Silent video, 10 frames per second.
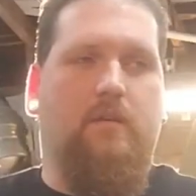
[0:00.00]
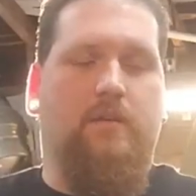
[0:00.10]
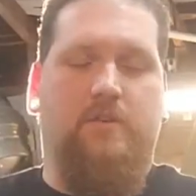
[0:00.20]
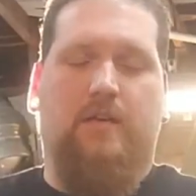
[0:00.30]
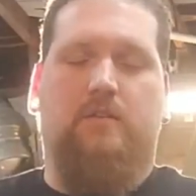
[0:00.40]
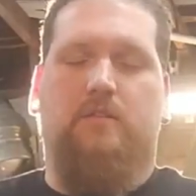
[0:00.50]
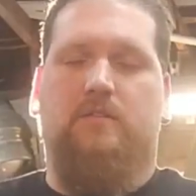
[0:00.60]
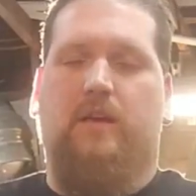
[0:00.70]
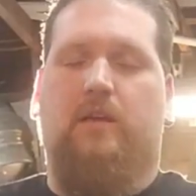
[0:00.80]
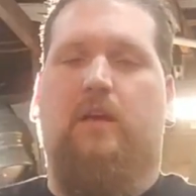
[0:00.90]
injectors
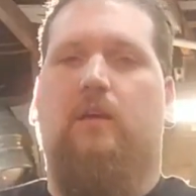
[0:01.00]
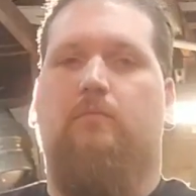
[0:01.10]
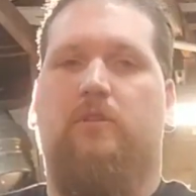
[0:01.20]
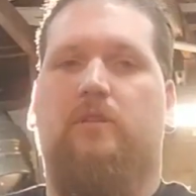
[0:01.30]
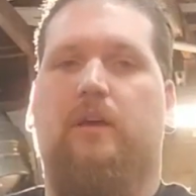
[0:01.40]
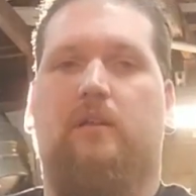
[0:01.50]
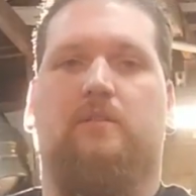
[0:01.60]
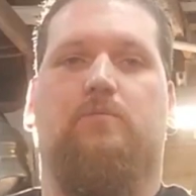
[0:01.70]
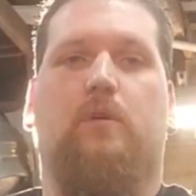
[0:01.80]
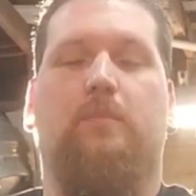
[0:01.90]
that came with the
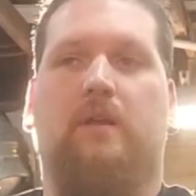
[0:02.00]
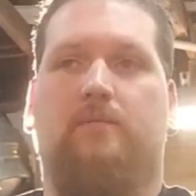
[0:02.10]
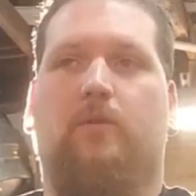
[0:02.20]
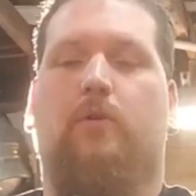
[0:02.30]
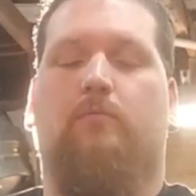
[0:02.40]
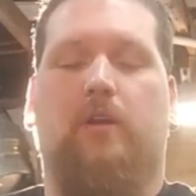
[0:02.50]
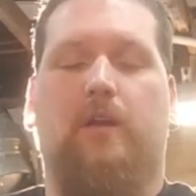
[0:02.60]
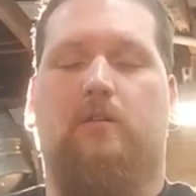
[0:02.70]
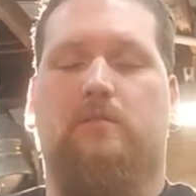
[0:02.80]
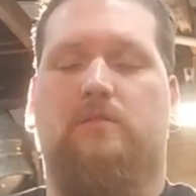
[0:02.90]
LS1 manifold and
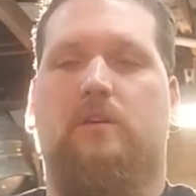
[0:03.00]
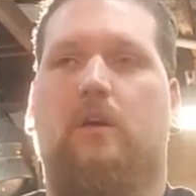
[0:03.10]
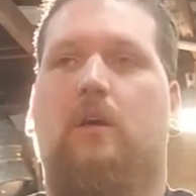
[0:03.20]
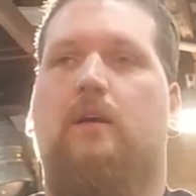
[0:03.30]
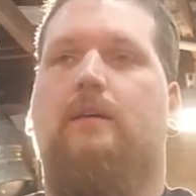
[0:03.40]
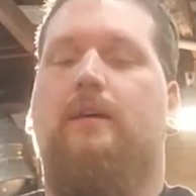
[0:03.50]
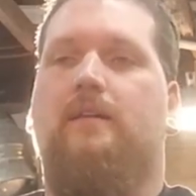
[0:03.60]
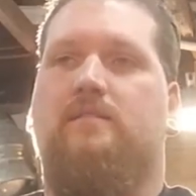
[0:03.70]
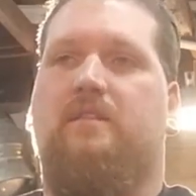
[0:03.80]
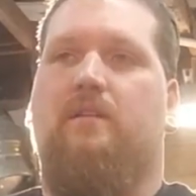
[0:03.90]
rails
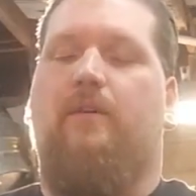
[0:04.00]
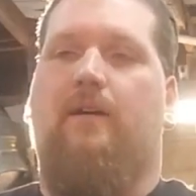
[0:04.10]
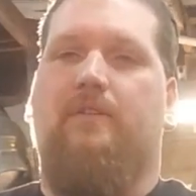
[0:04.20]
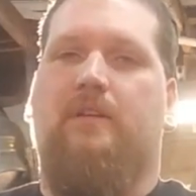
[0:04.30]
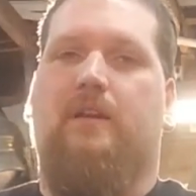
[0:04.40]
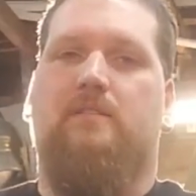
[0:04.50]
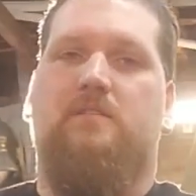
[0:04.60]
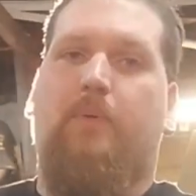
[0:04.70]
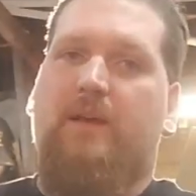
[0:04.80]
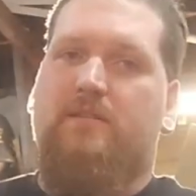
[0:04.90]
instead of having to get
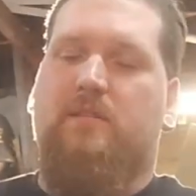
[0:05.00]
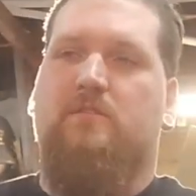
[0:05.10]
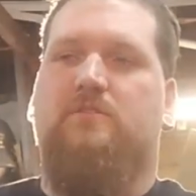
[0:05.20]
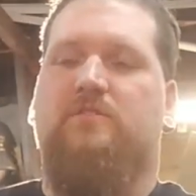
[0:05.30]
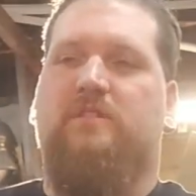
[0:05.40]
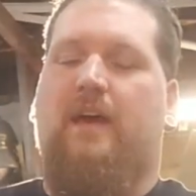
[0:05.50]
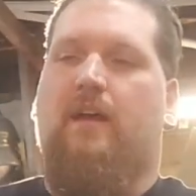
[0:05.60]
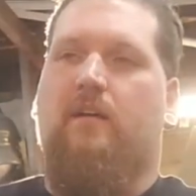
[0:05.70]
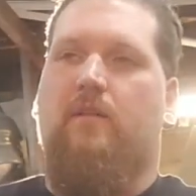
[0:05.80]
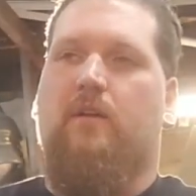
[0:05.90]
spacers and just add
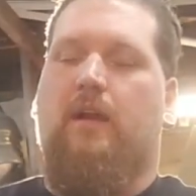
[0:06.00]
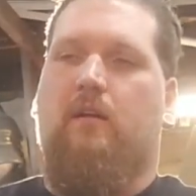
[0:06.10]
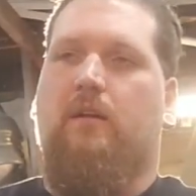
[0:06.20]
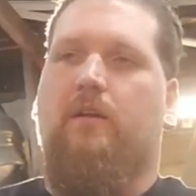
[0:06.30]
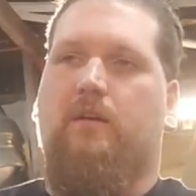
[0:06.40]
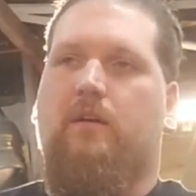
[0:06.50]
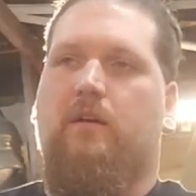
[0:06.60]
another area